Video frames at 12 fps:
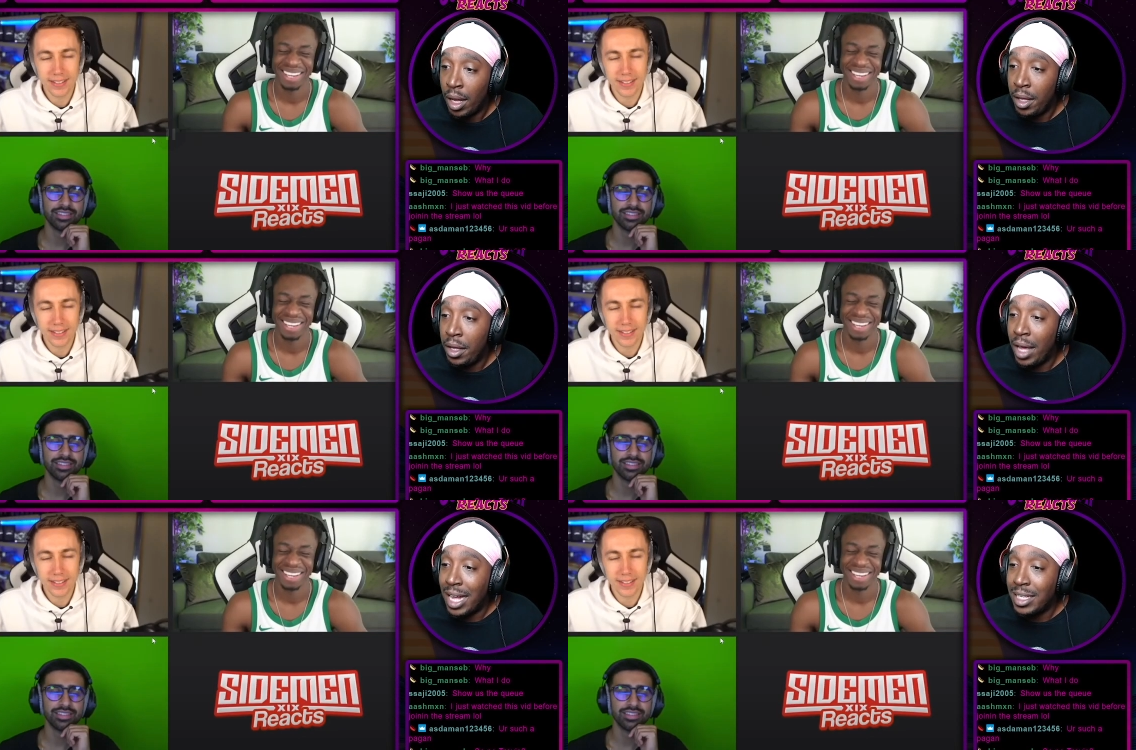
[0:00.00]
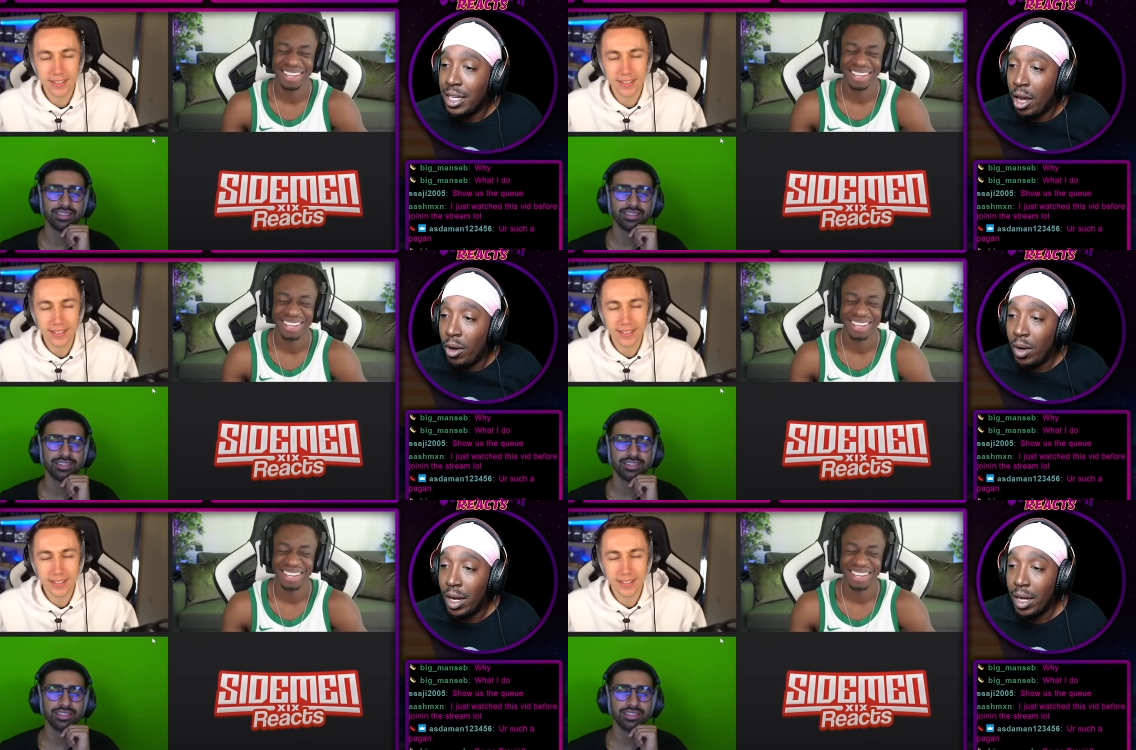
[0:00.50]
Speaker 1: You guys
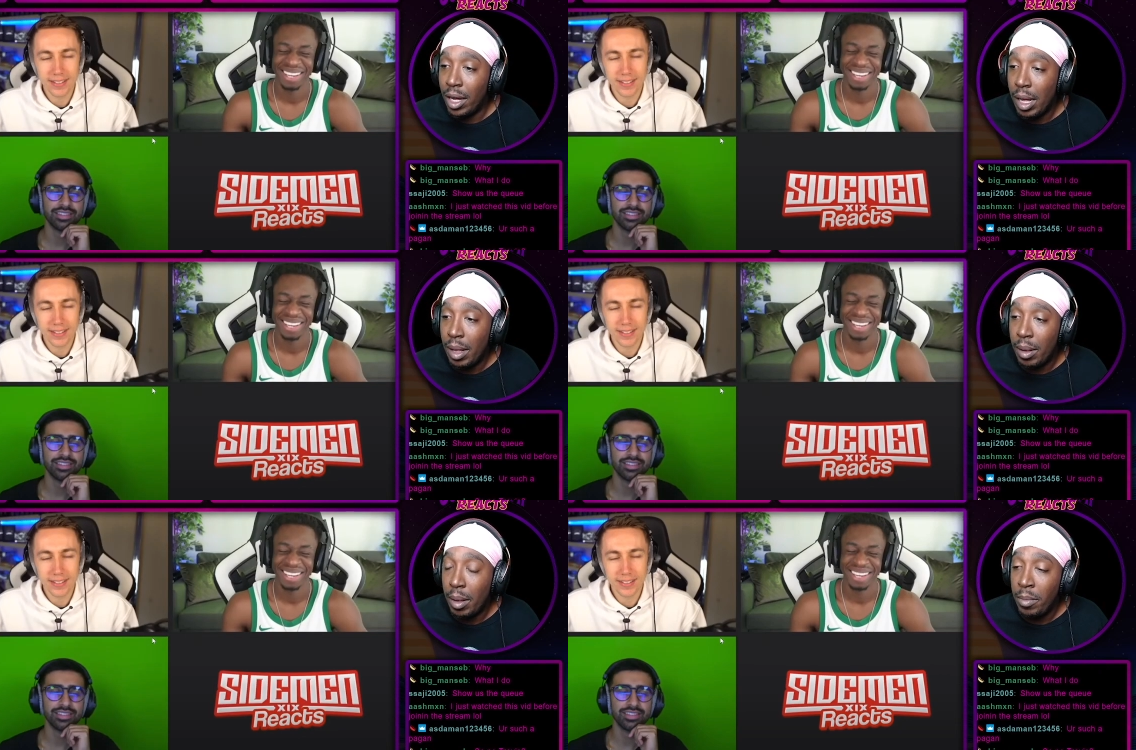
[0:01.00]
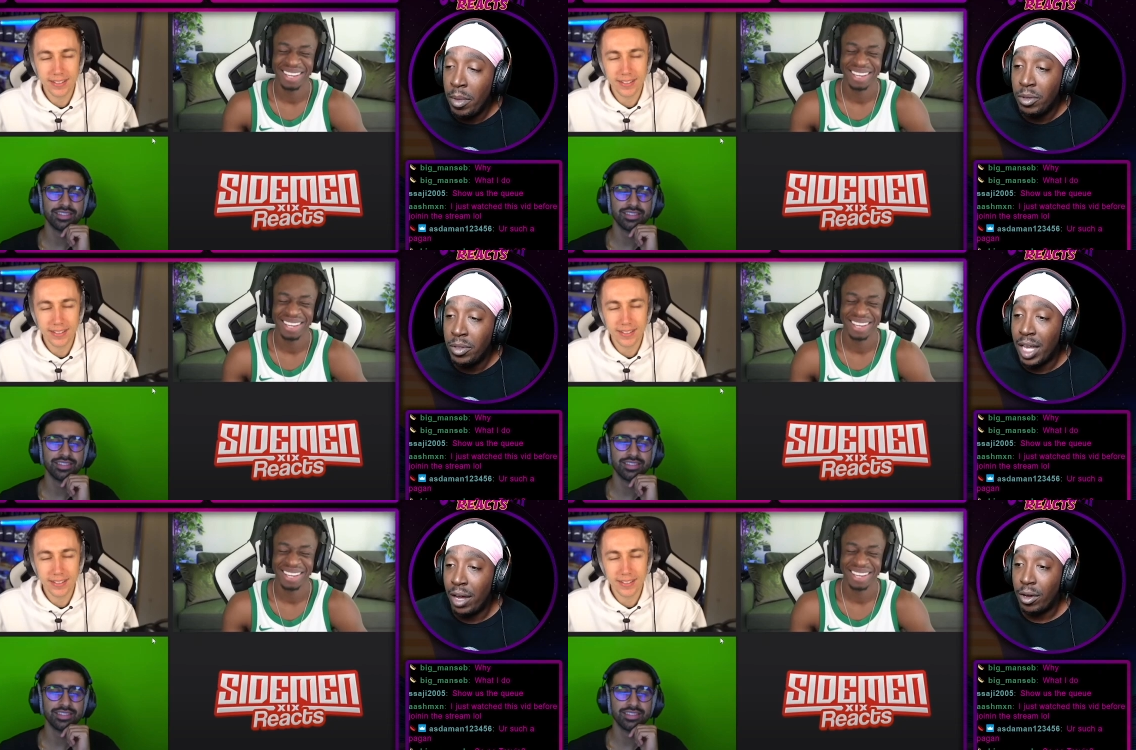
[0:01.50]
know uh
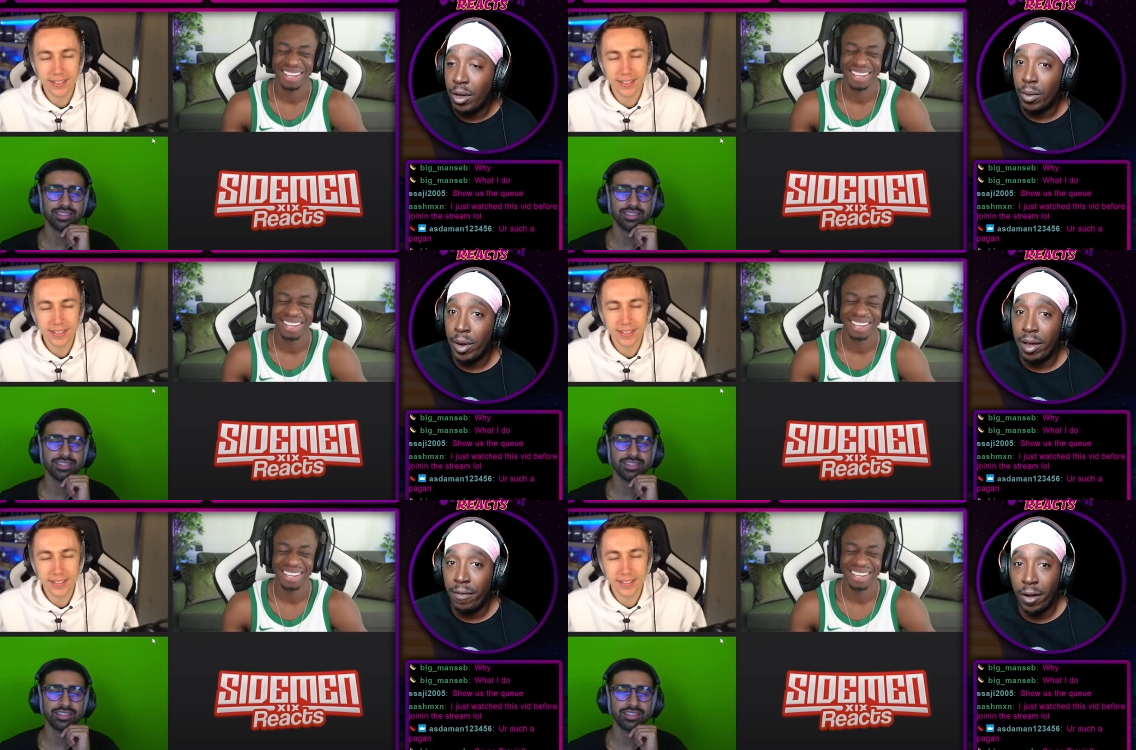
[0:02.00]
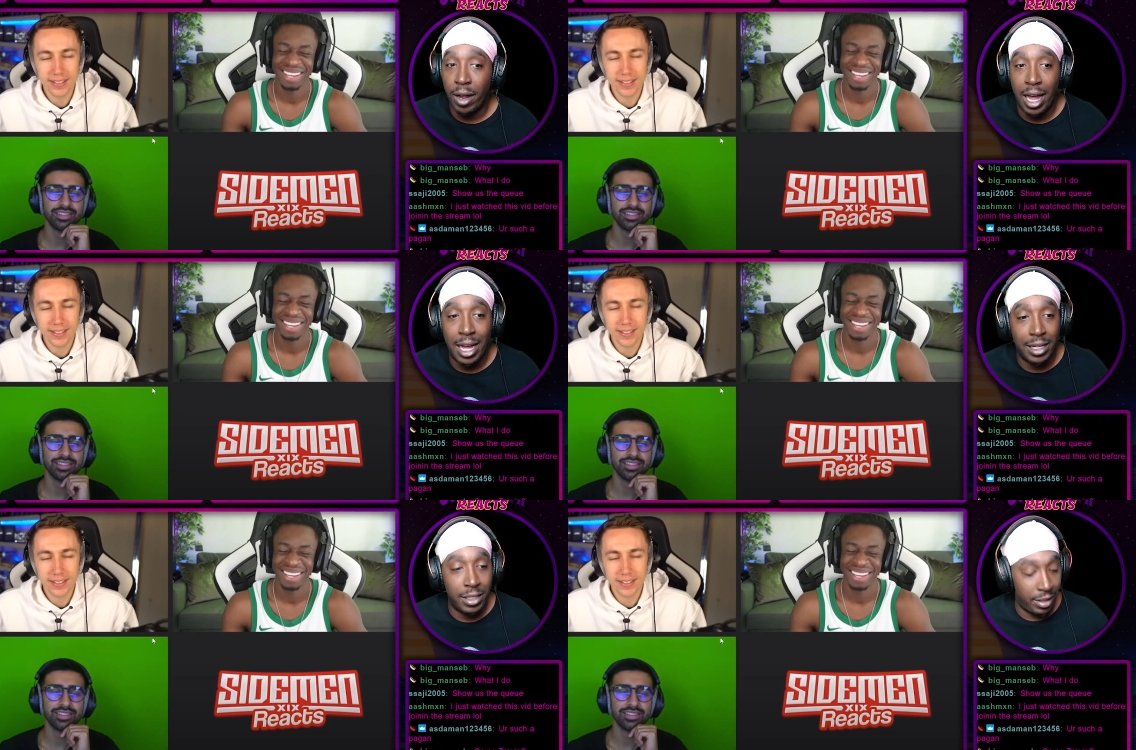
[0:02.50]
Muselk or whatever
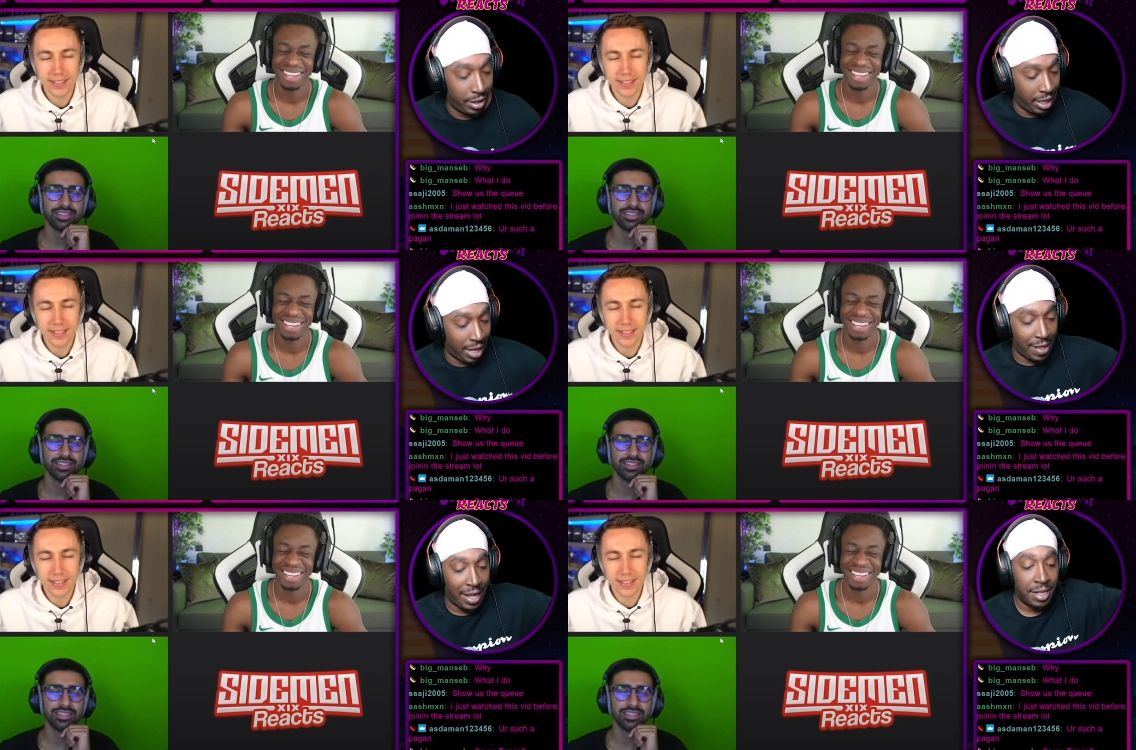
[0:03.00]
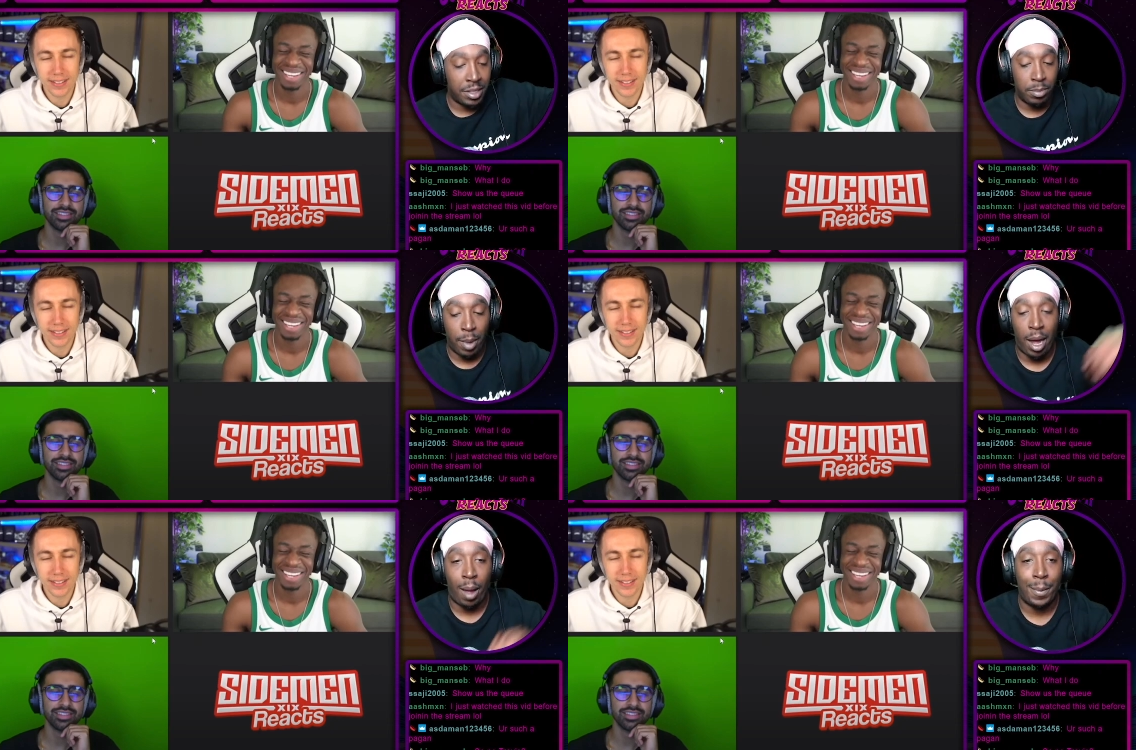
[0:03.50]
has I think his
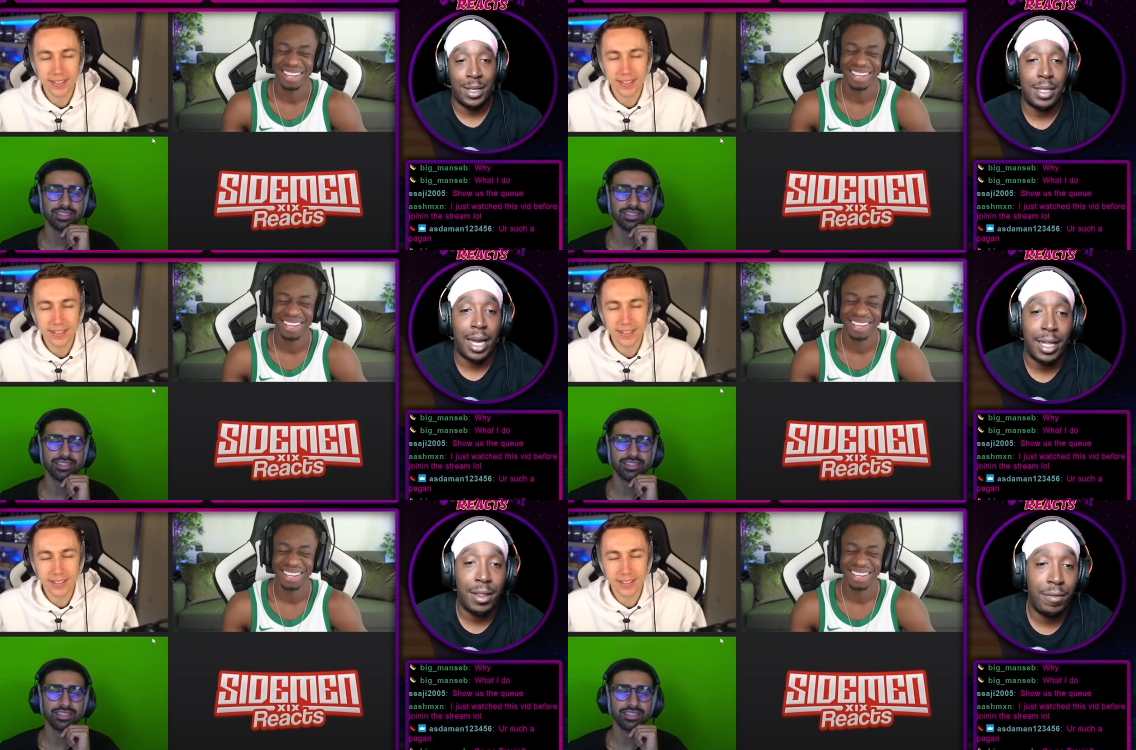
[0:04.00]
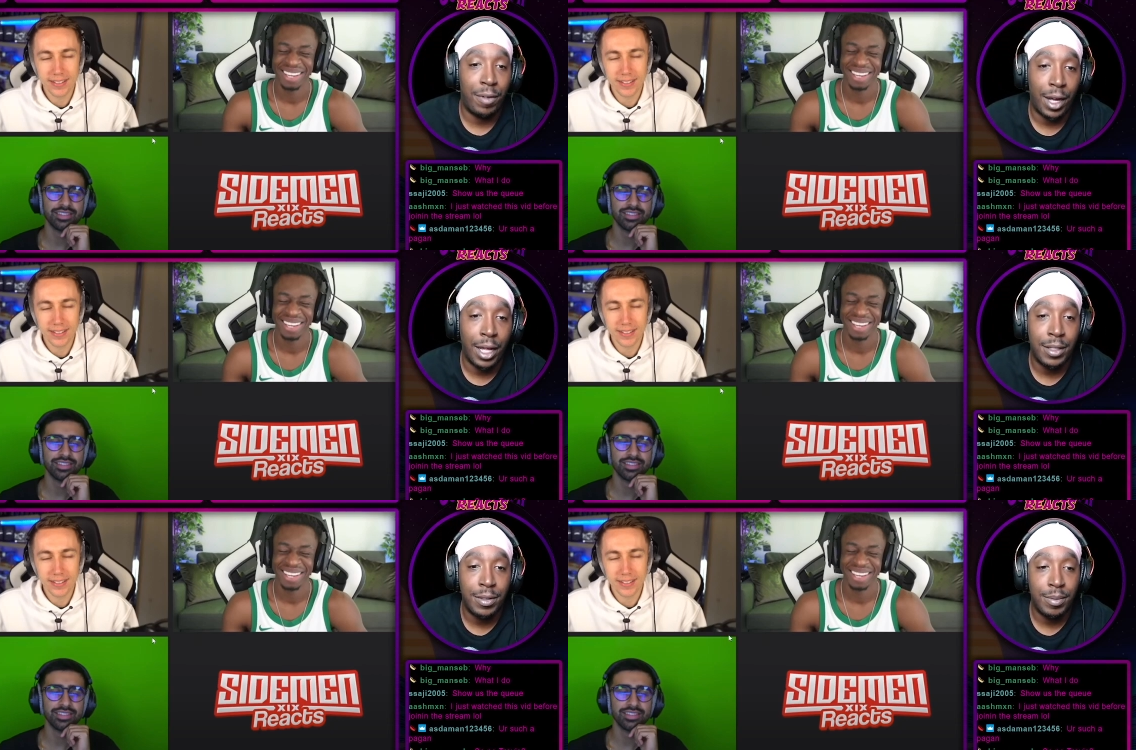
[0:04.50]
mom is like the
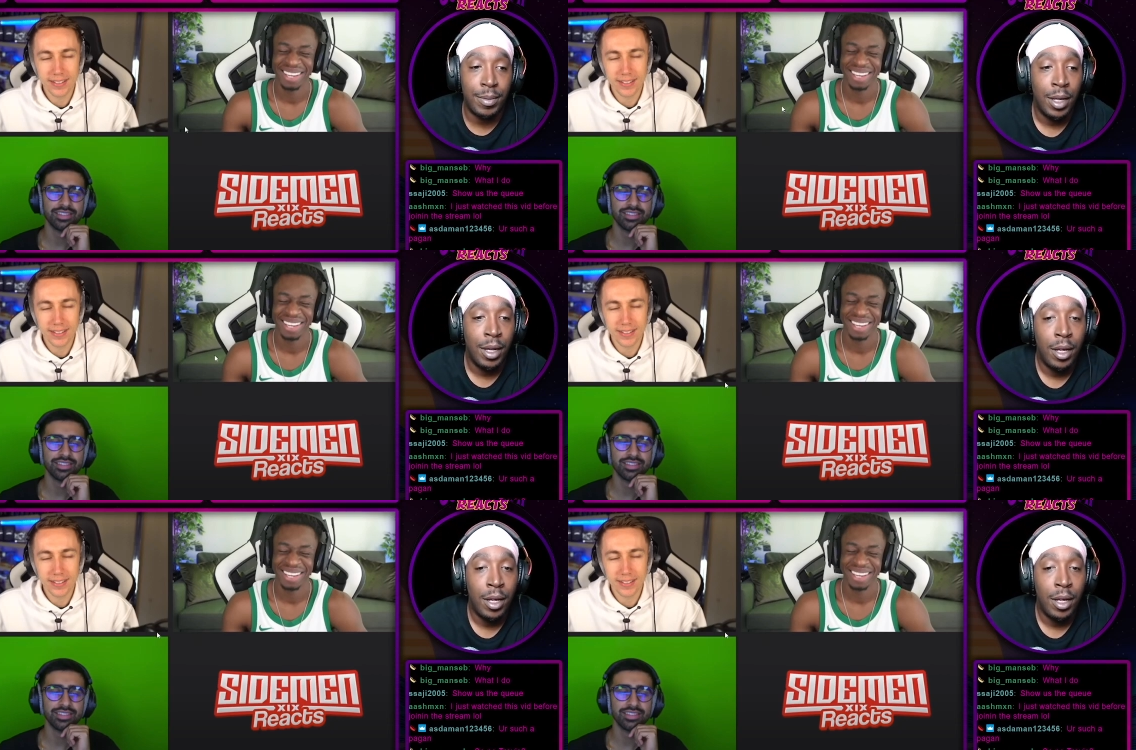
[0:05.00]
fucking